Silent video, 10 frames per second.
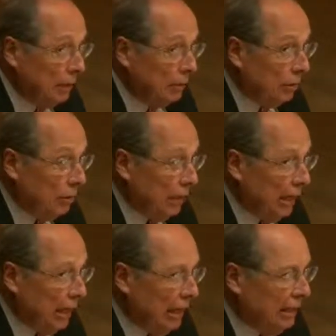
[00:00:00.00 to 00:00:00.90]
So
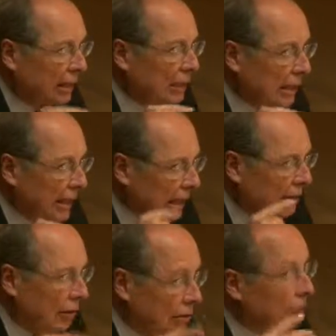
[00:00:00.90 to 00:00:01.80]
it's on the,
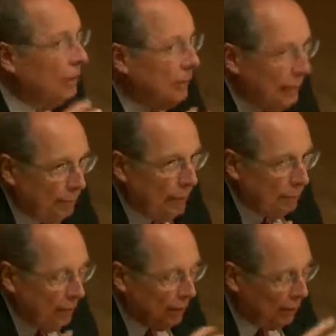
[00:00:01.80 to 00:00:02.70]
that's my
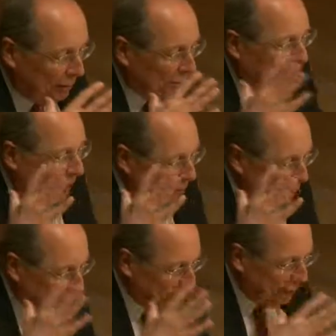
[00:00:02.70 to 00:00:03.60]
opinion, my humble
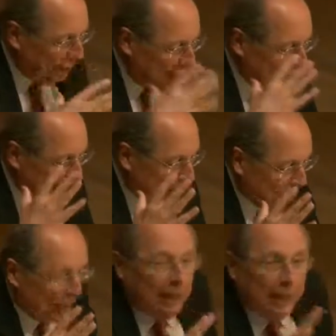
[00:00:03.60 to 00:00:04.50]
opinion.
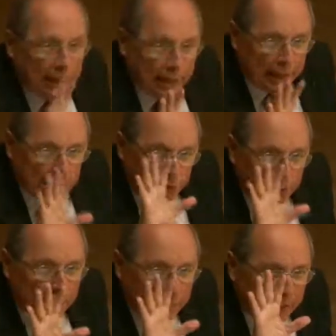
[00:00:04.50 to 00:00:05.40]
But in any case, so
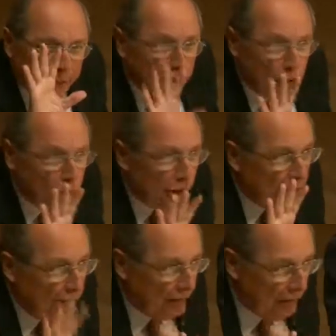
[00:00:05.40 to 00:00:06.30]
the issue
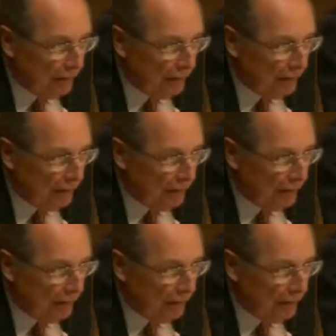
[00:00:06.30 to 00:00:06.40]
is